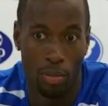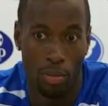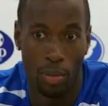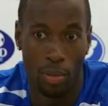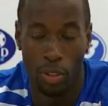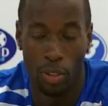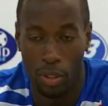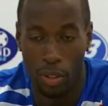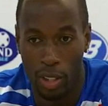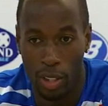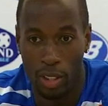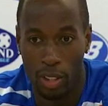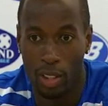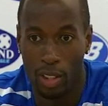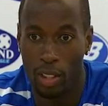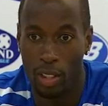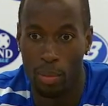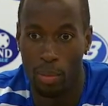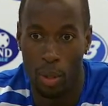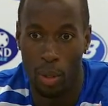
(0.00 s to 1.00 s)
Madrids
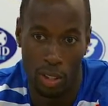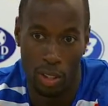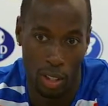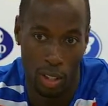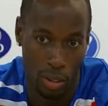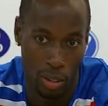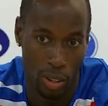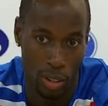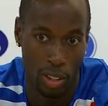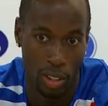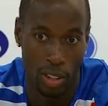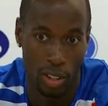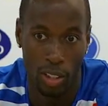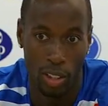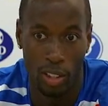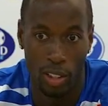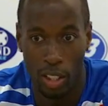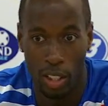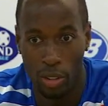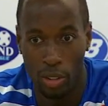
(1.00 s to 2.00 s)
and the Barcelonas
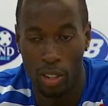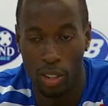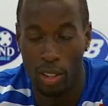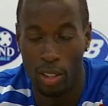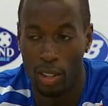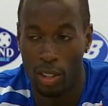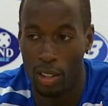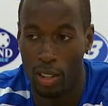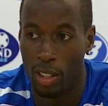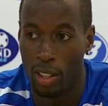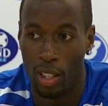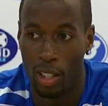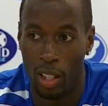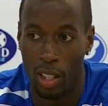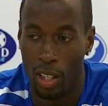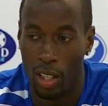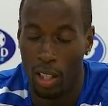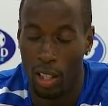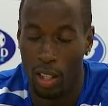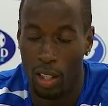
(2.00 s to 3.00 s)
and the Chelseas
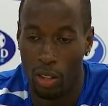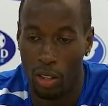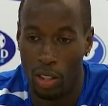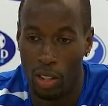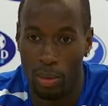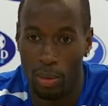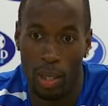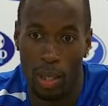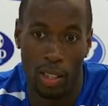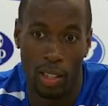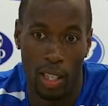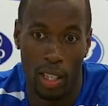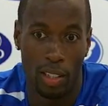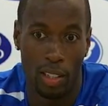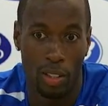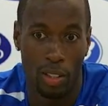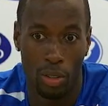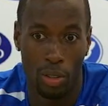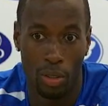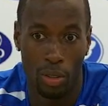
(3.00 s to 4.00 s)
and teams like
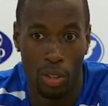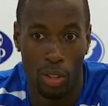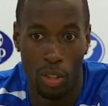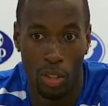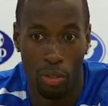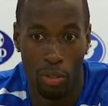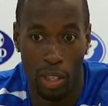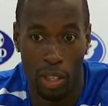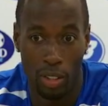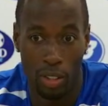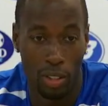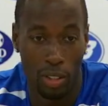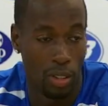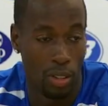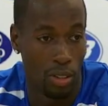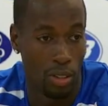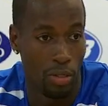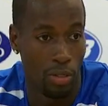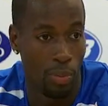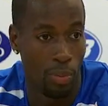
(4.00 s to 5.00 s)
that. So the
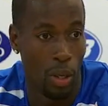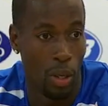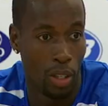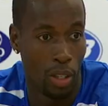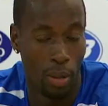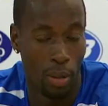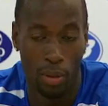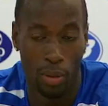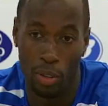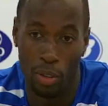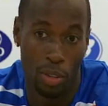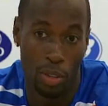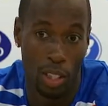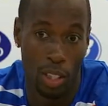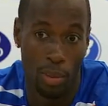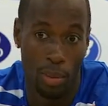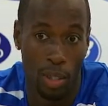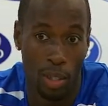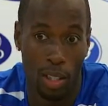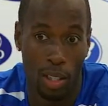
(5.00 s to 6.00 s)
Rangers Football Club can do the
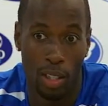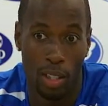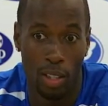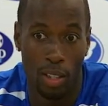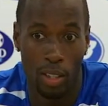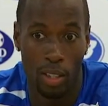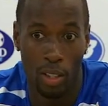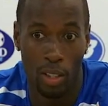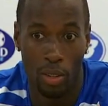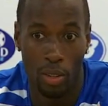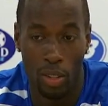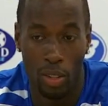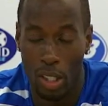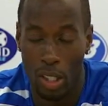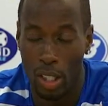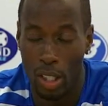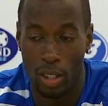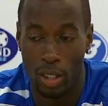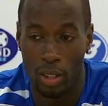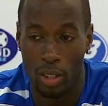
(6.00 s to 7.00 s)
same thing.
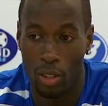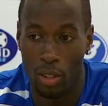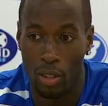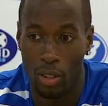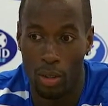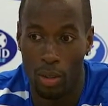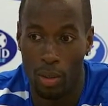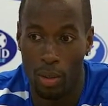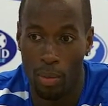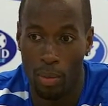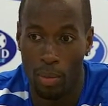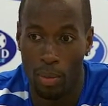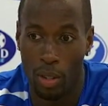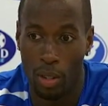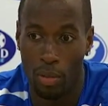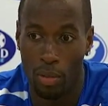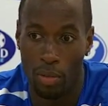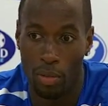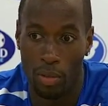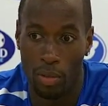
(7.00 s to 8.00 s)
So I'm
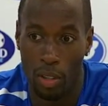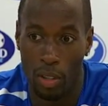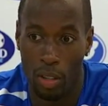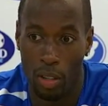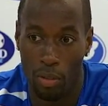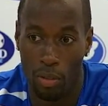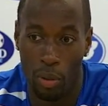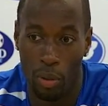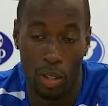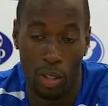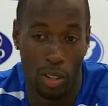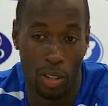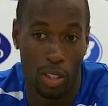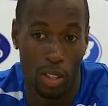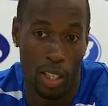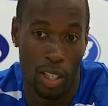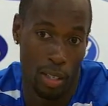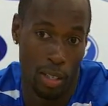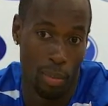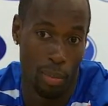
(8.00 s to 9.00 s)
looking forward to
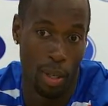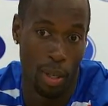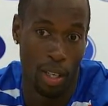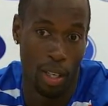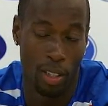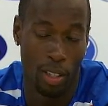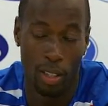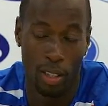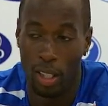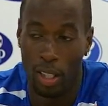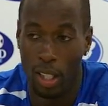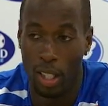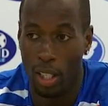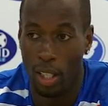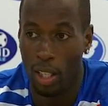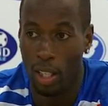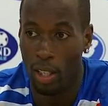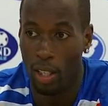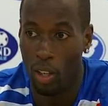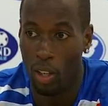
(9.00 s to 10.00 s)
start that campaign,
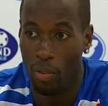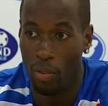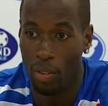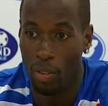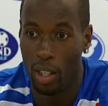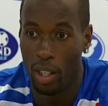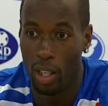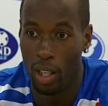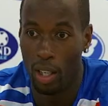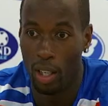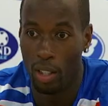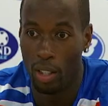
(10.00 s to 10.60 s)
and hopefully